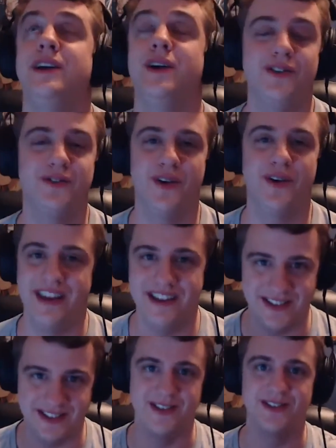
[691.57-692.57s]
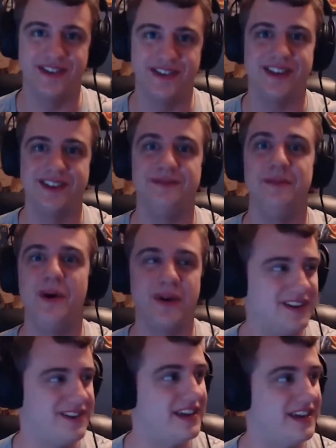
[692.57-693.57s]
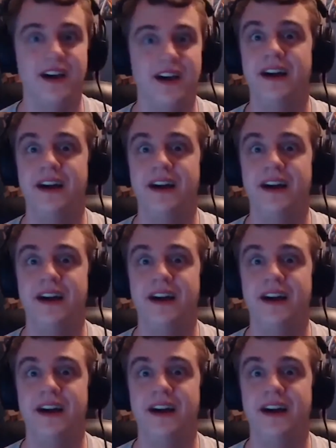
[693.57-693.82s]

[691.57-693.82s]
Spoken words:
He goes for it, and then he just turns to like smoke, and it's like